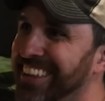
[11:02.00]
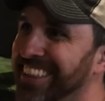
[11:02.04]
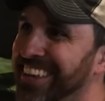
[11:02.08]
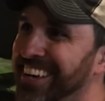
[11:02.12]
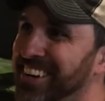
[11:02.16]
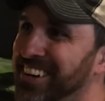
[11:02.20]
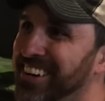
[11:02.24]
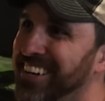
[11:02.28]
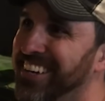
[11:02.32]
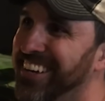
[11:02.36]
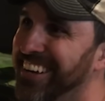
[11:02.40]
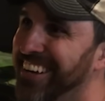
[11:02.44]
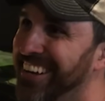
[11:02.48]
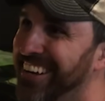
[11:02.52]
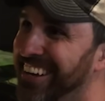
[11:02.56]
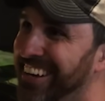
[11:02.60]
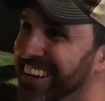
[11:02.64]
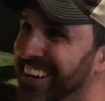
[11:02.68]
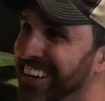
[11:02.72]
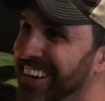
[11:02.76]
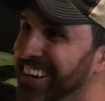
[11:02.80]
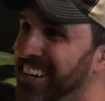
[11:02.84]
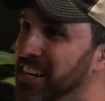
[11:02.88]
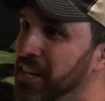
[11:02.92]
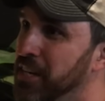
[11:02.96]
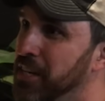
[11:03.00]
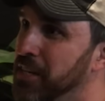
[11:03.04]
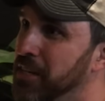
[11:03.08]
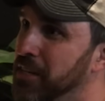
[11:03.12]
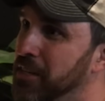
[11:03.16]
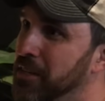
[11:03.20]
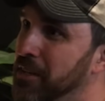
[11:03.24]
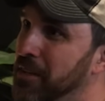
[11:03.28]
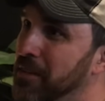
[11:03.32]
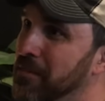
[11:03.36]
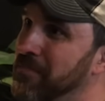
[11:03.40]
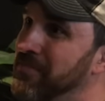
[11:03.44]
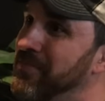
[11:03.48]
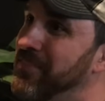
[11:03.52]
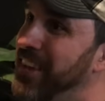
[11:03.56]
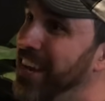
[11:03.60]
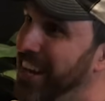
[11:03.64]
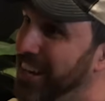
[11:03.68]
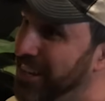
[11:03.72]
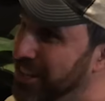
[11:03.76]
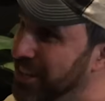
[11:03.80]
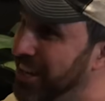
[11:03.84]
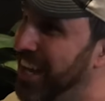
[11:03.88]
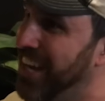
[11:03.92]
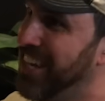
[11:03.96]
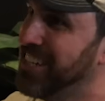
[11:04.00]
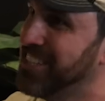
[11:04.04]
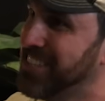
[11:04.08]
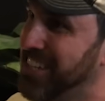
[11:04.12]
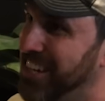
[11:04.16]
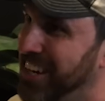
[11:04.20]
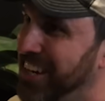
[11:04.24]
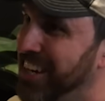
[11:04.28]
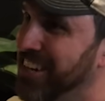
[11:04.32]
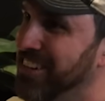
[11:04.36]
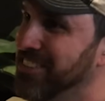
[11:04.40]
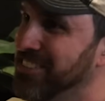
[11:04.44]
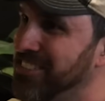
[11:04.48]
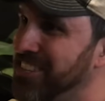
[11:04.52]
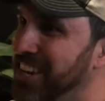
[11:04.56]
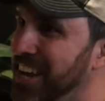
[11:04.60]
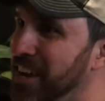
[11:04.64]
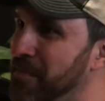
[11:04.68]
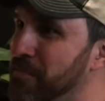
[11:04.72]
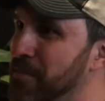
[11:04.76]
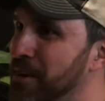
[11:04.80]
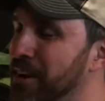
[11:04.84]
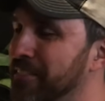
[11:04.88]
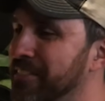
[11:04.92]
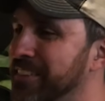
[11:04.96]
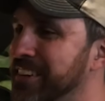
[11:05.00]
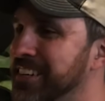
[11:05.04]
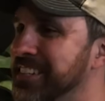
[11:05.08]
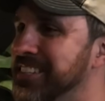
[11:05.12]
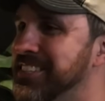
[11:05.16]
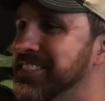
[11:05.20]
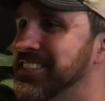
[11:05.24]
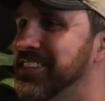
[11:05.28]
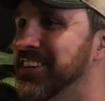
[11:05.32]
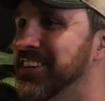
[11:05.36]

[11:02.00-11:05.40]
and, that, and, I, and I like to hunt. And you like to hunt on top yeah, of it. Yeah.